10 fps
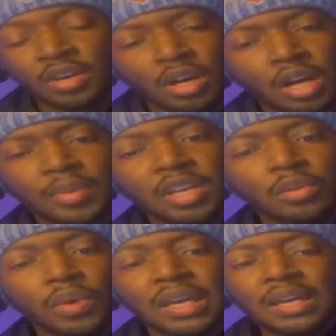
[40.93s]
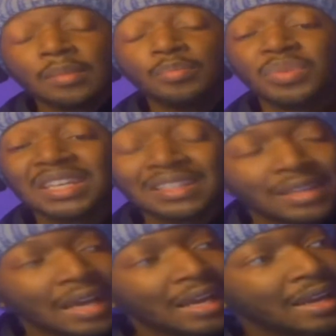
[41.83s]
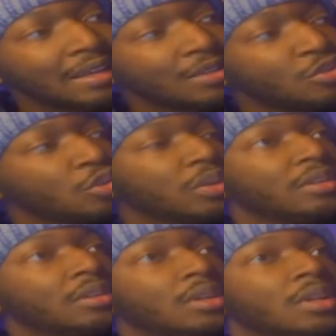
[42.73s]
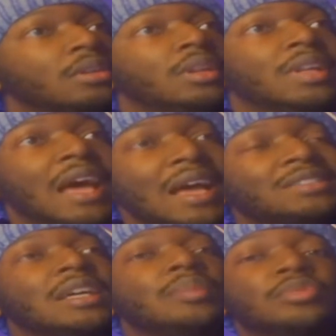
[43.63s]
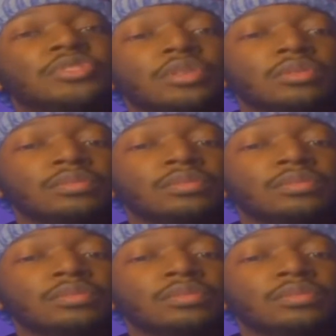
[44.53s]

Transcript: Anyway, big thing, I gotta get to it. Last episode,